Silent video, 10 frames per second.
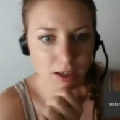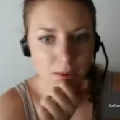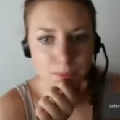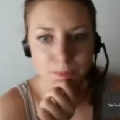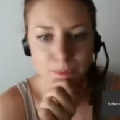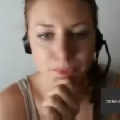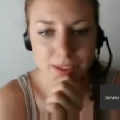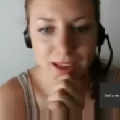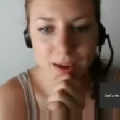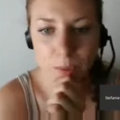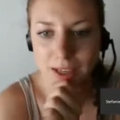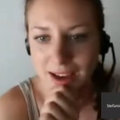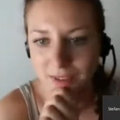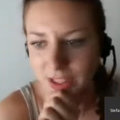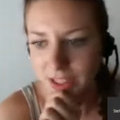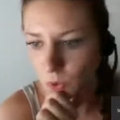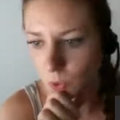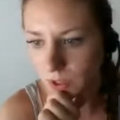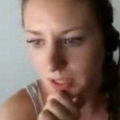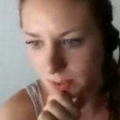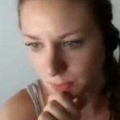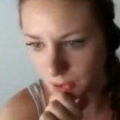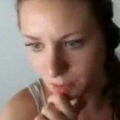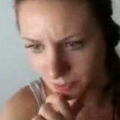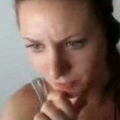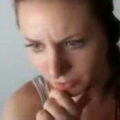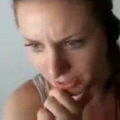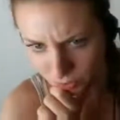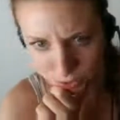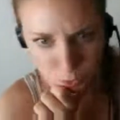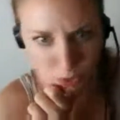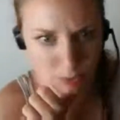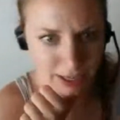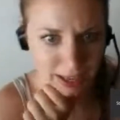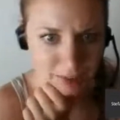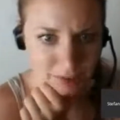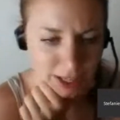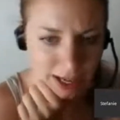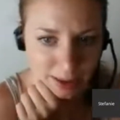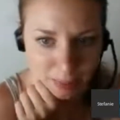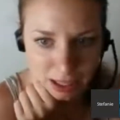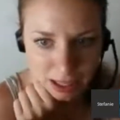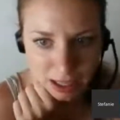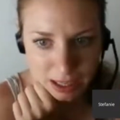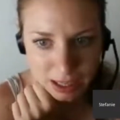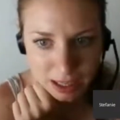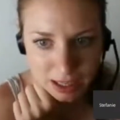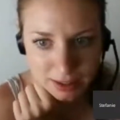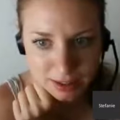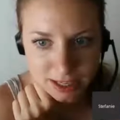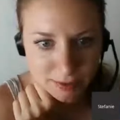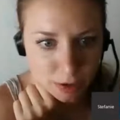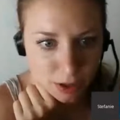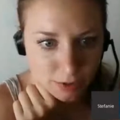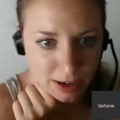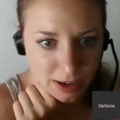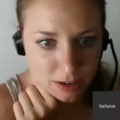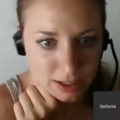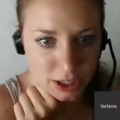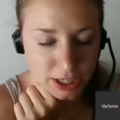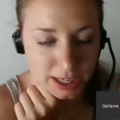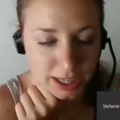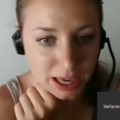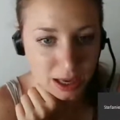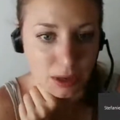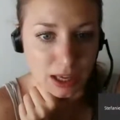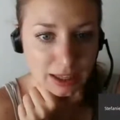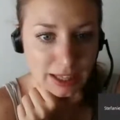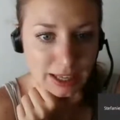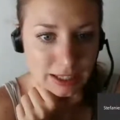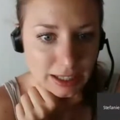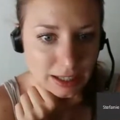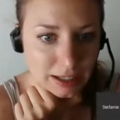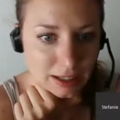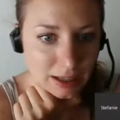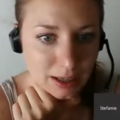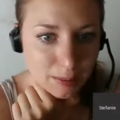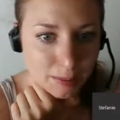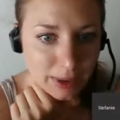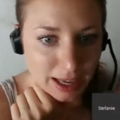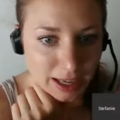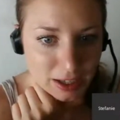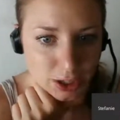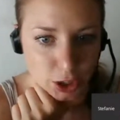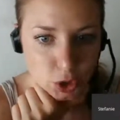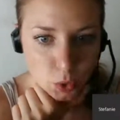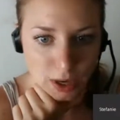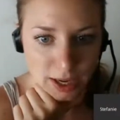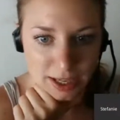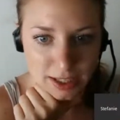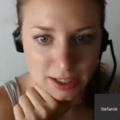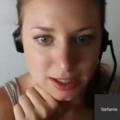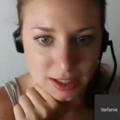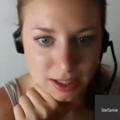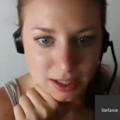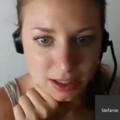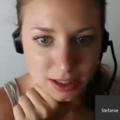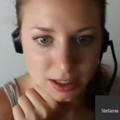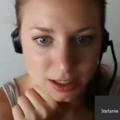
Okay, we're going to have to ignore this problem for now because we're running out of time. The time for her final decision came. Elena made her choice.